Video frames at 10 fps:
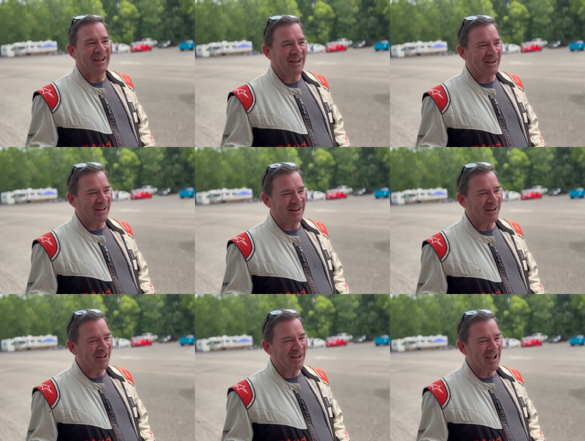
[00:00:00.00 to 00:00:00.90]
And then
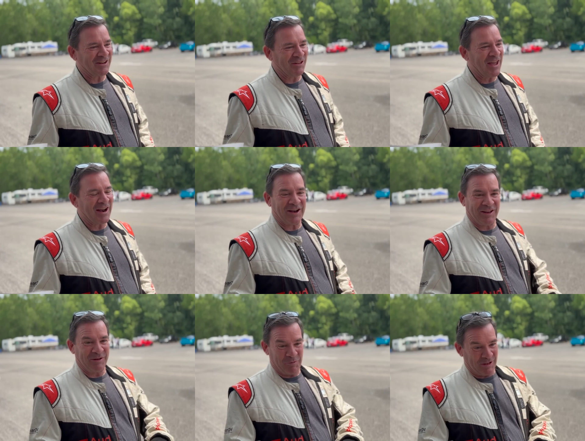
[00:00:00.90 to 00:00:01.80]
after that,
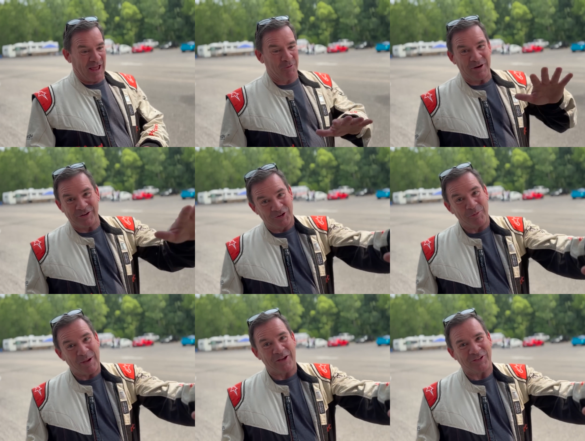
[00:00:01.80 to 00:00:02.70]
it allowed me to
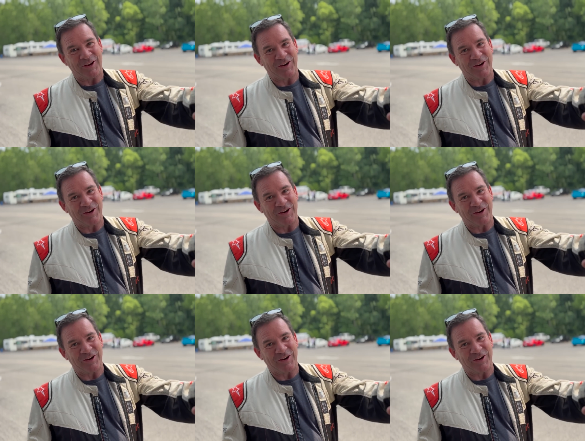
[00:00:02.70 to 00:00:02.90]
jump out there.